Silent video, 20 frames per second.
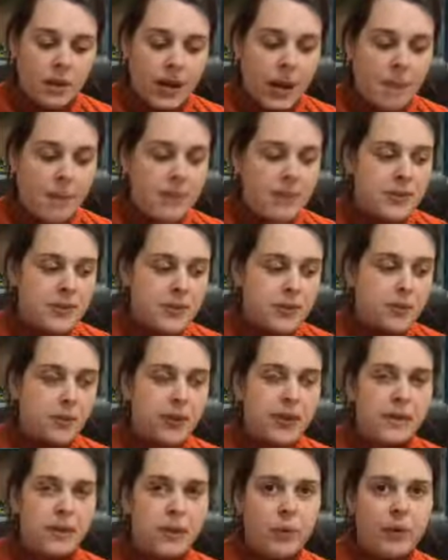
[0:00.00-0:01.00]
Yeah. So
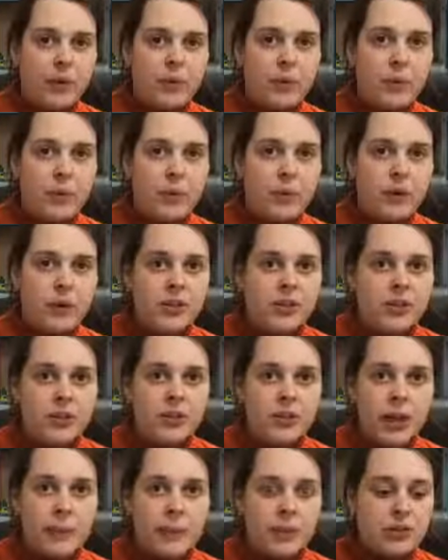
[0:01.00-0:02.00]
whenever we talk about doing
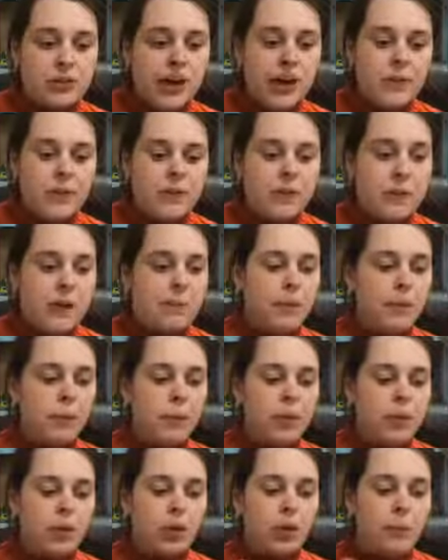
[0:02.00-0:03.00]
nappy trials with people, we
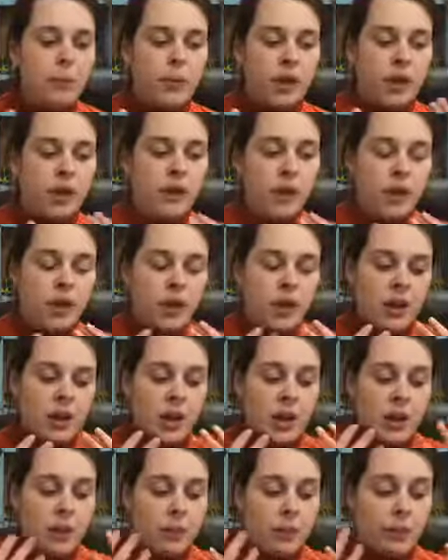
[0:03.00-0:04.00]
talk about
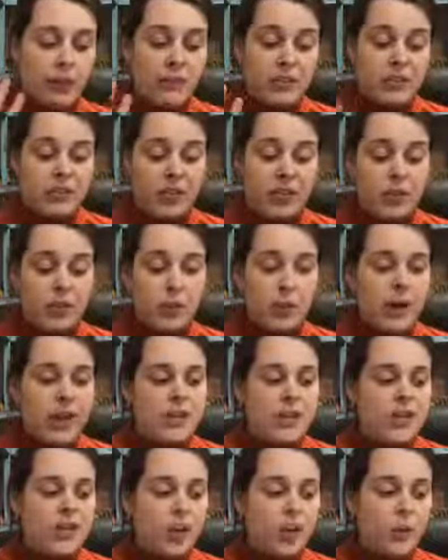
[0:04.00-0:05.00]
whenever they fill in the
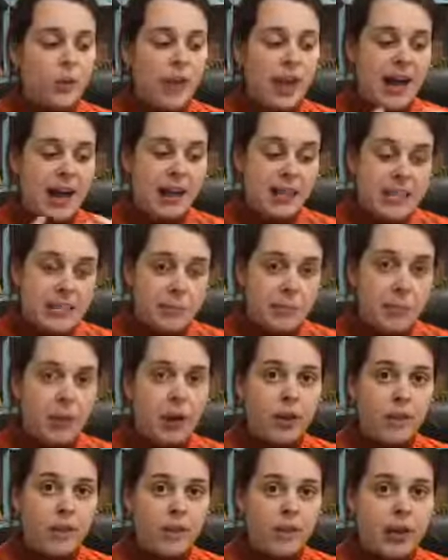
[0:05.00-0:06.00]
questionnaire, we ask them
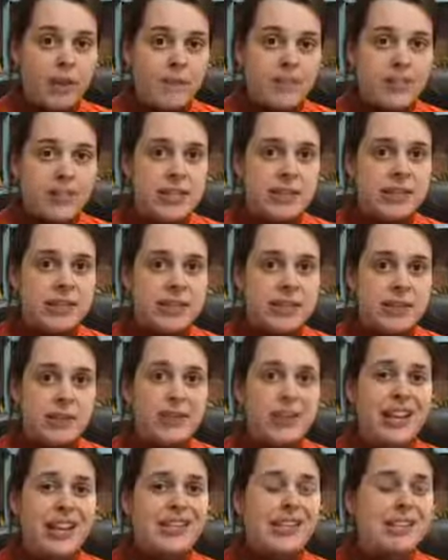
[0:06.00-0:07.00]
about their drying facilities and
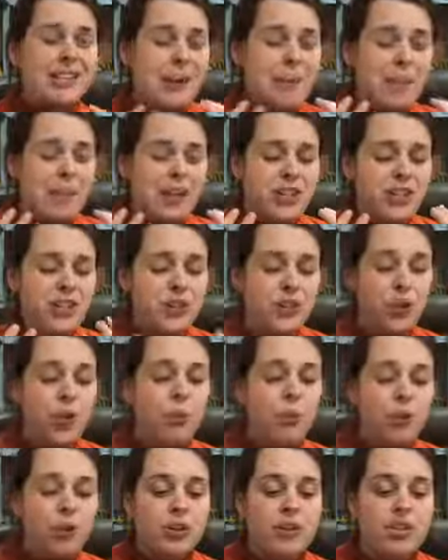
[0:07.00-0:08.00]
everything else, because that makes so
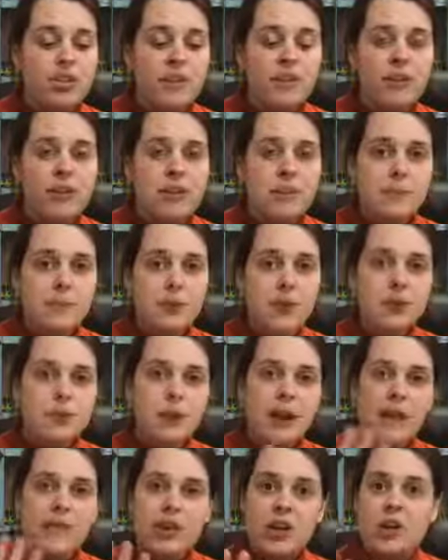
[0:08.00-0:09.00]
much difference. Because
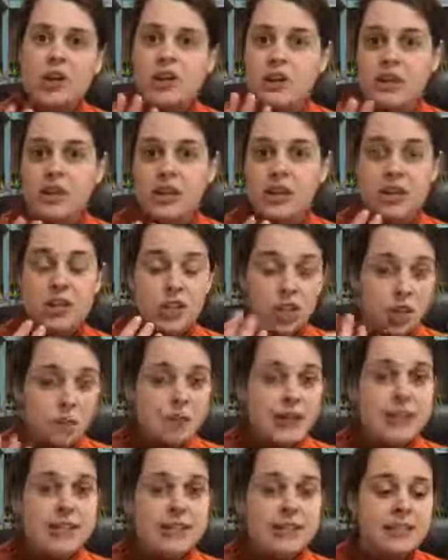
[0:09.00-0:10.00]
whenever you're using a
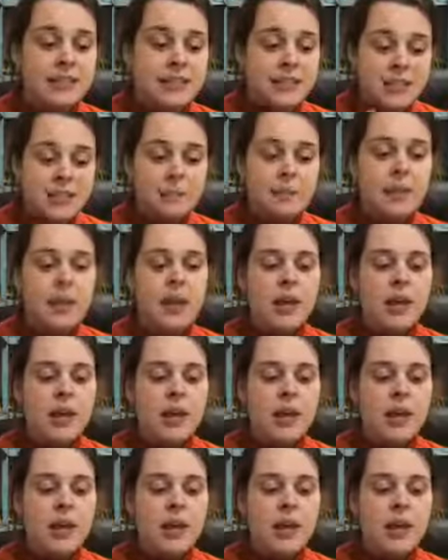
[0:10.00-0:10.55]
two-piece system,